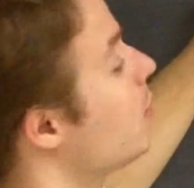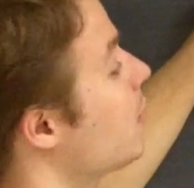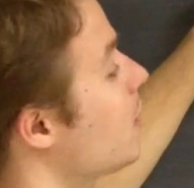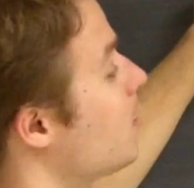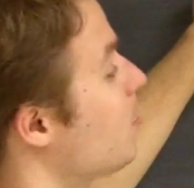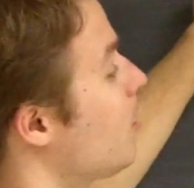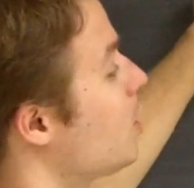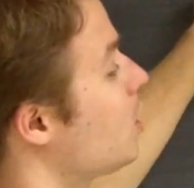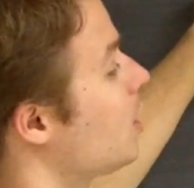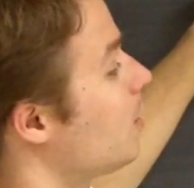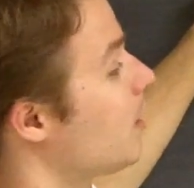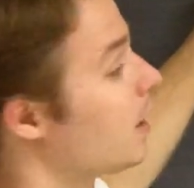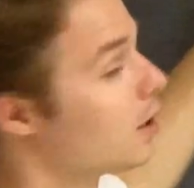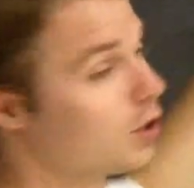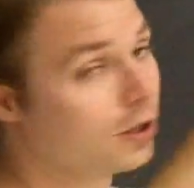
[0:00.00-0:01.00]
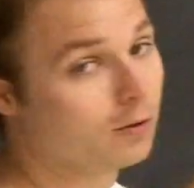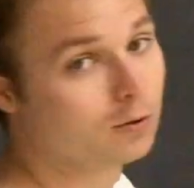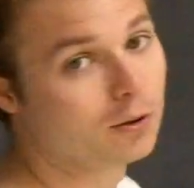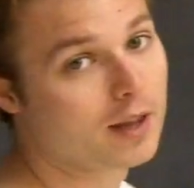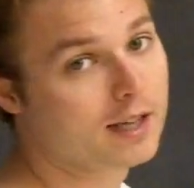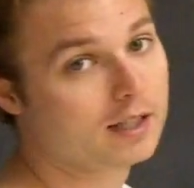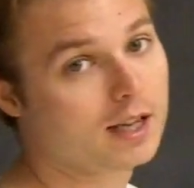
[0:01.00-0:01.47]
expression. And in
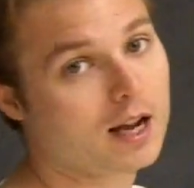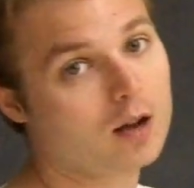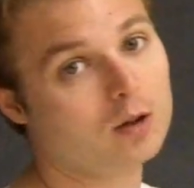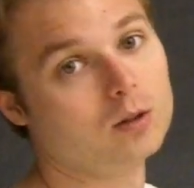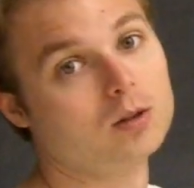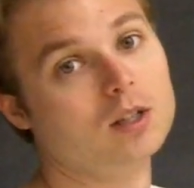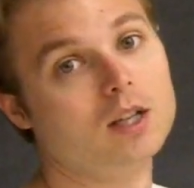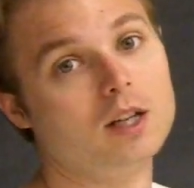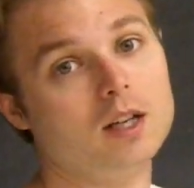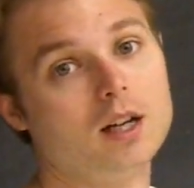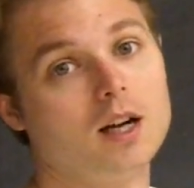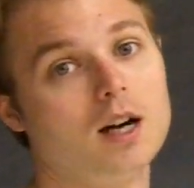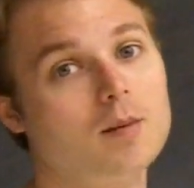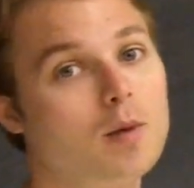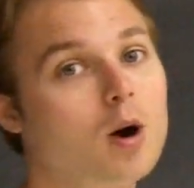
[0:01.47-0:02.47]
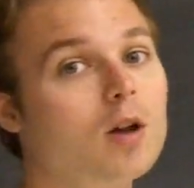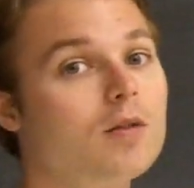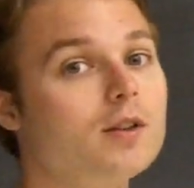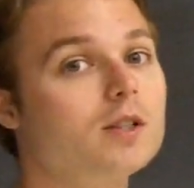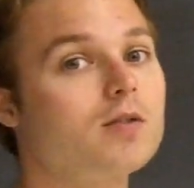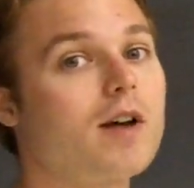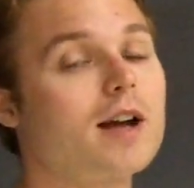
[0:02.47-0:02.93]
general, that's how all
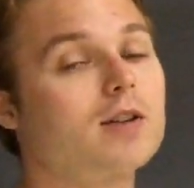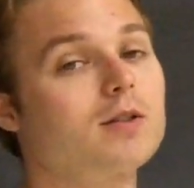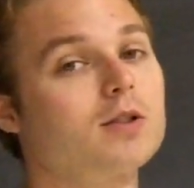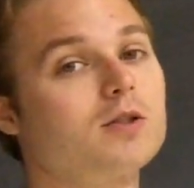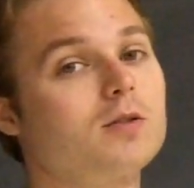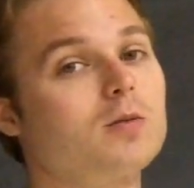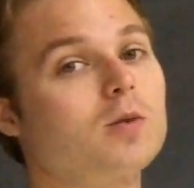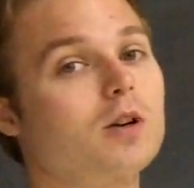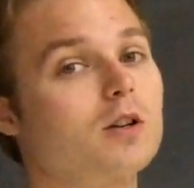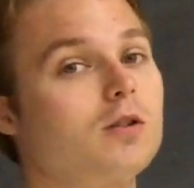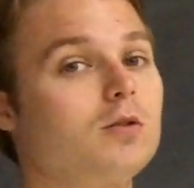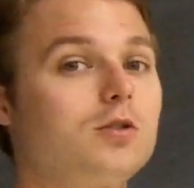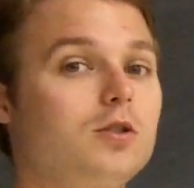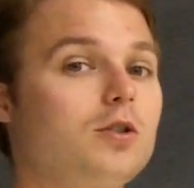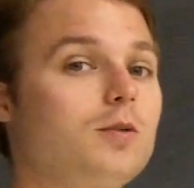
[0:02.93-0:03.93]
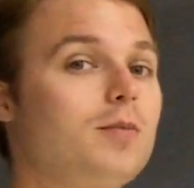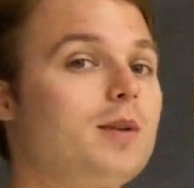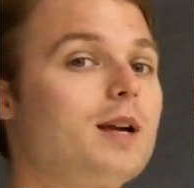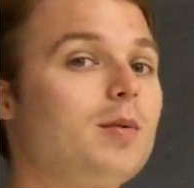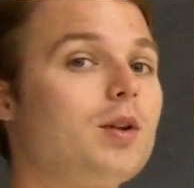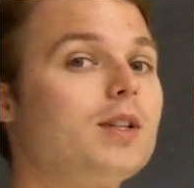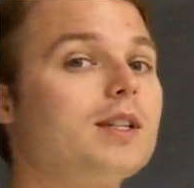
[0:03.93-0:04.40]
of these factoring should work. You should
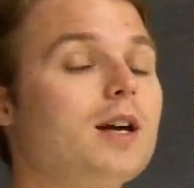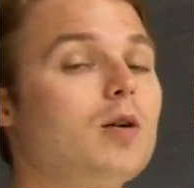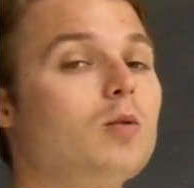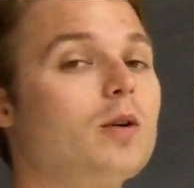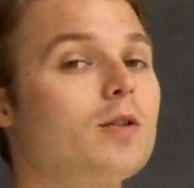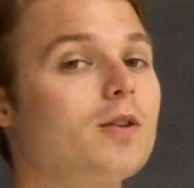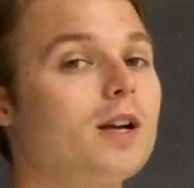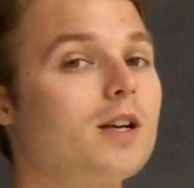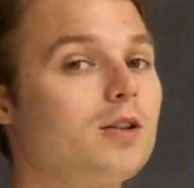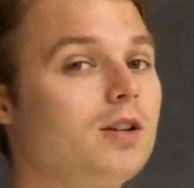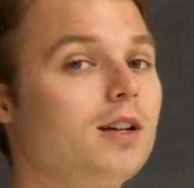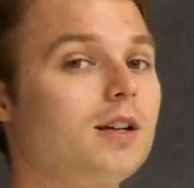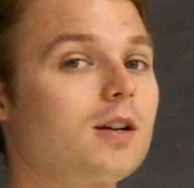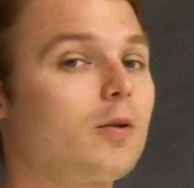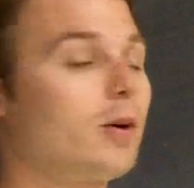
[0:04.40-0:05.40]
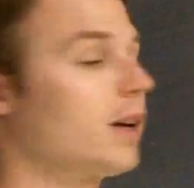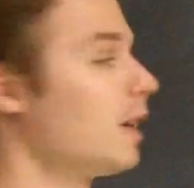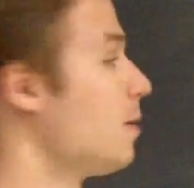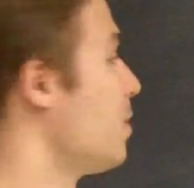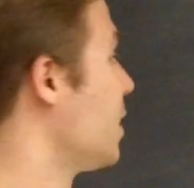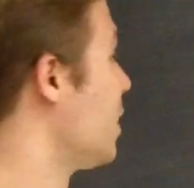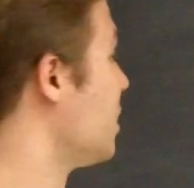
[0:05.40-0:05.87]
be able to tell whether or not you did it
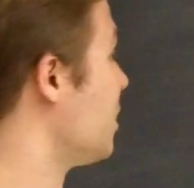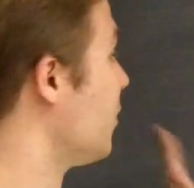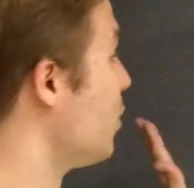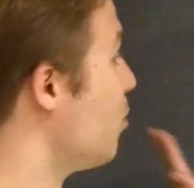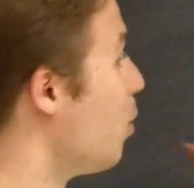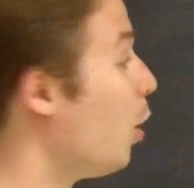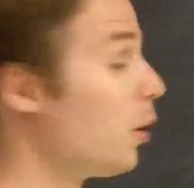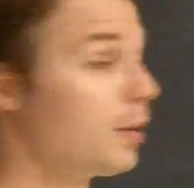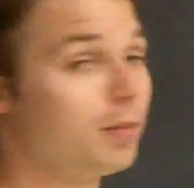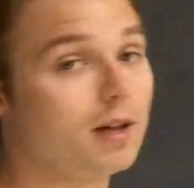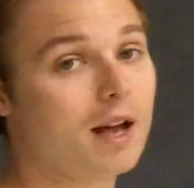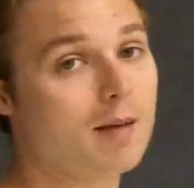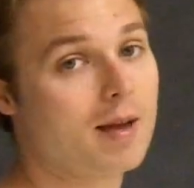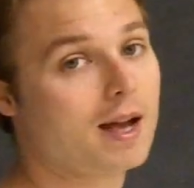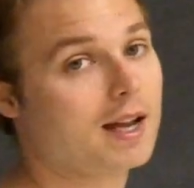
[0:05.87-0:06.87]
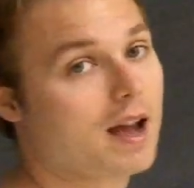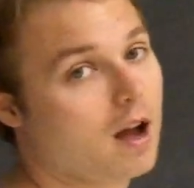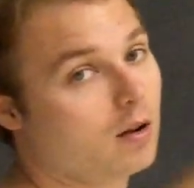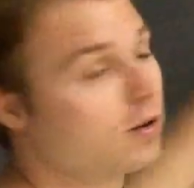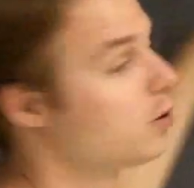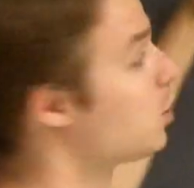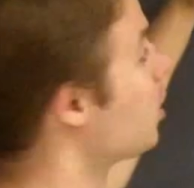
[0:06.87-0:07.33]
correctly, because if you multiply it back
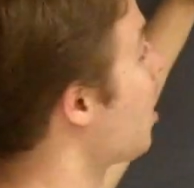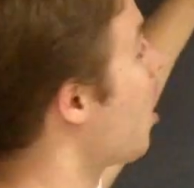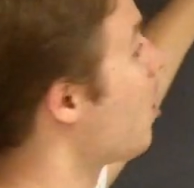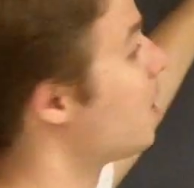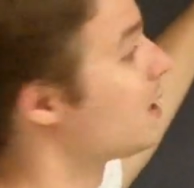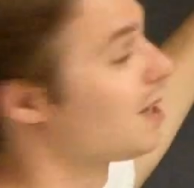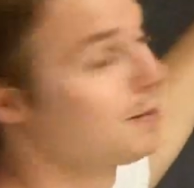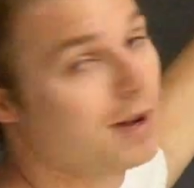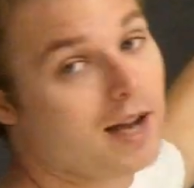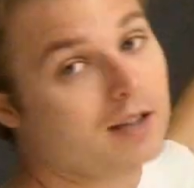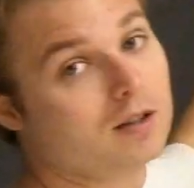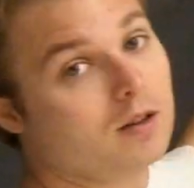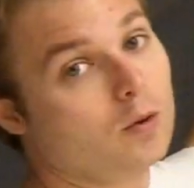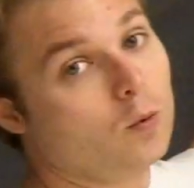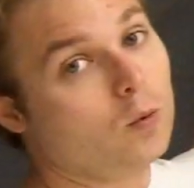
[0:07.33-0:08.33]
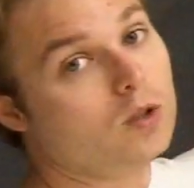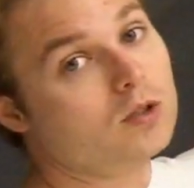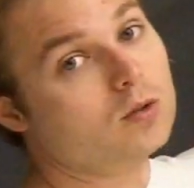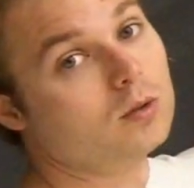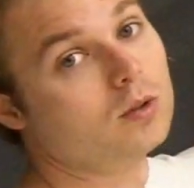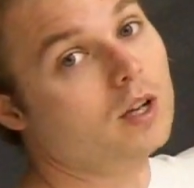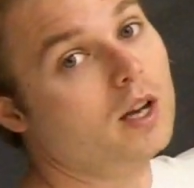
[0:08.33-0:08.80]
out, you should always get back to the
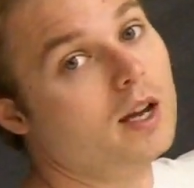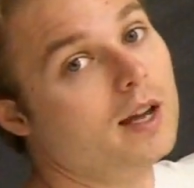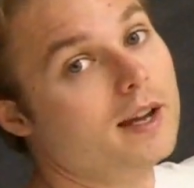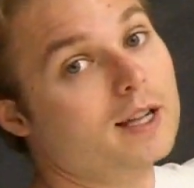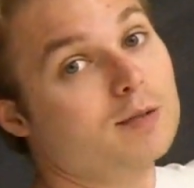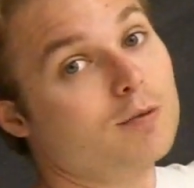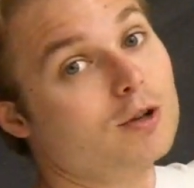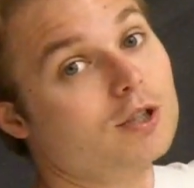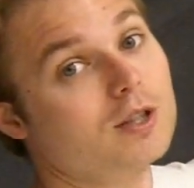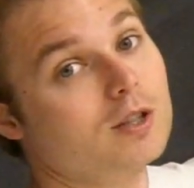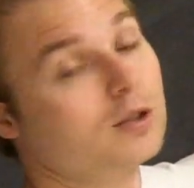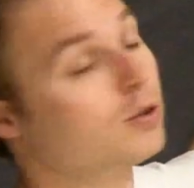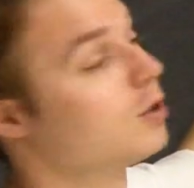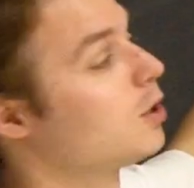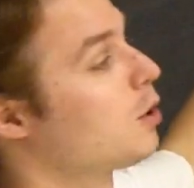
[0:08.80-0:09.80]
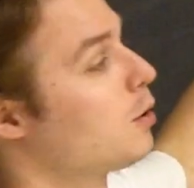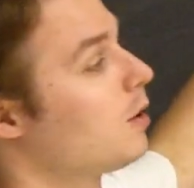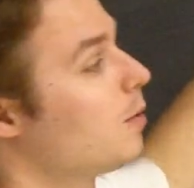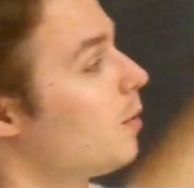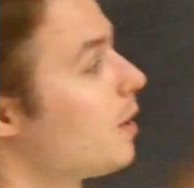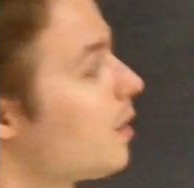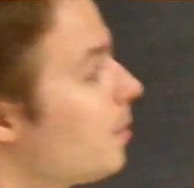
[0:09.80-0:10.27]
original expression that you
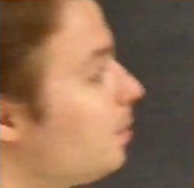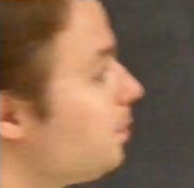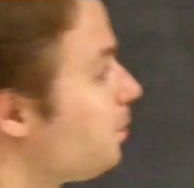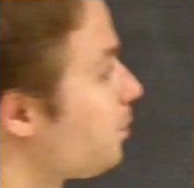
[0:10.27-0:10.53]
started with.